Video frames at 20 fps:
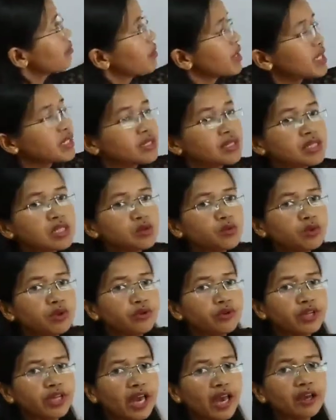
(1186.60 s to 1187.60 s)
bases will
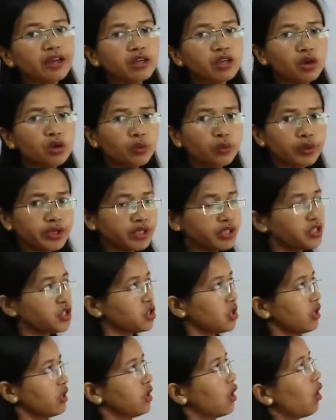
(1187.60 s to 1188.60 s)
react with each
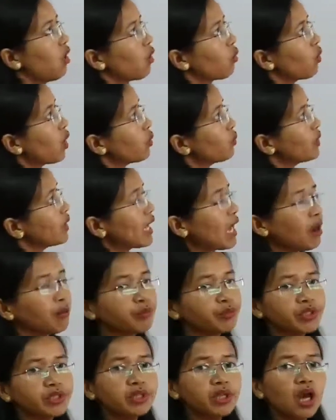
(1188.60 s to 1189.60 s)
other, or what will
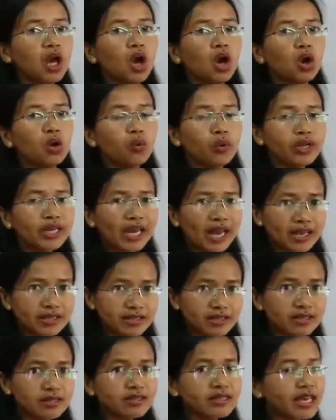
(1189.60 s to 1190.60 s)
happen when
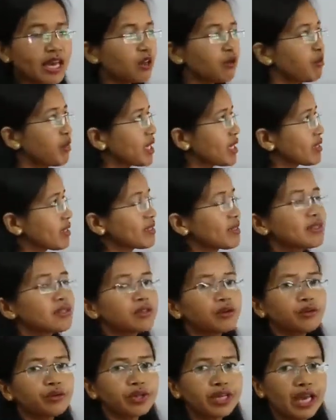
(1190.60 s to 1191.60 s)
acids and bases
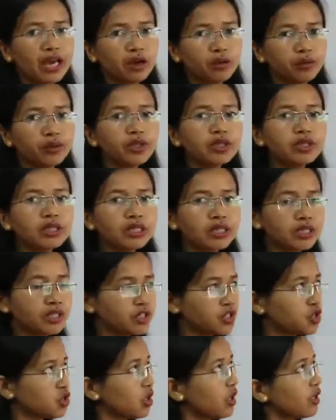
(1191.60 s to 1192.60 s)
react with
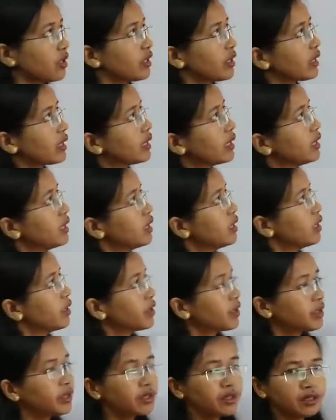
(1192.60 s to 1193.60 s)
each other.
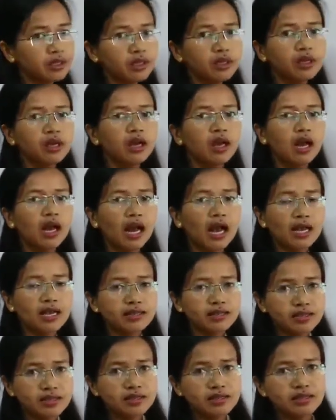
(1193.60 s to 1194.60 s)
Here,
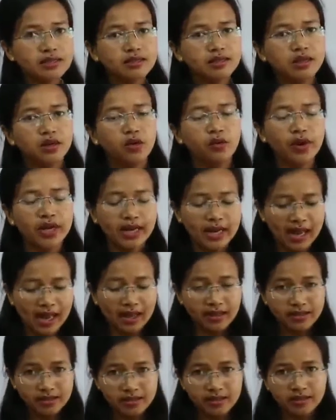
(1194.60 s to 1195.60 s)
when
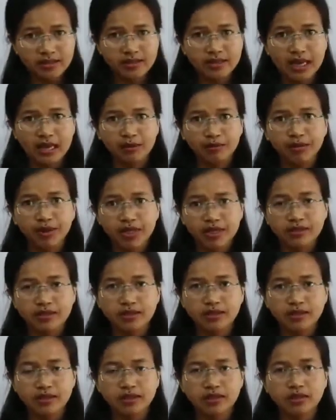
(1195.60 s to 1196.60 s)
acids and
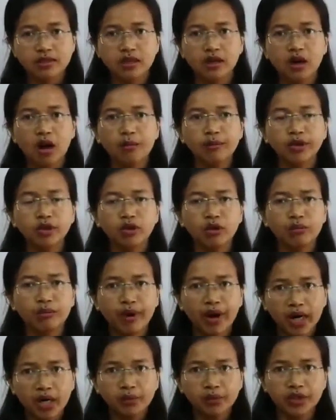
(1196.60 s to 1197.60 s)
bases come and
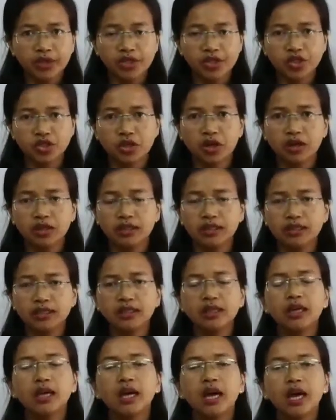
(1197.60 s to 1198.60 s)
combine with each other,
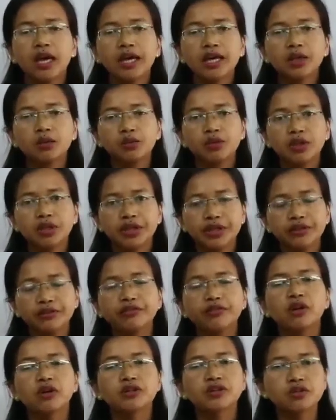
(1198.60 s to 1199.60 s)
it will give
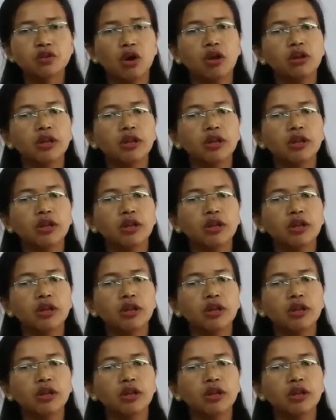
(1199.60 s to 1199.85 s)
salt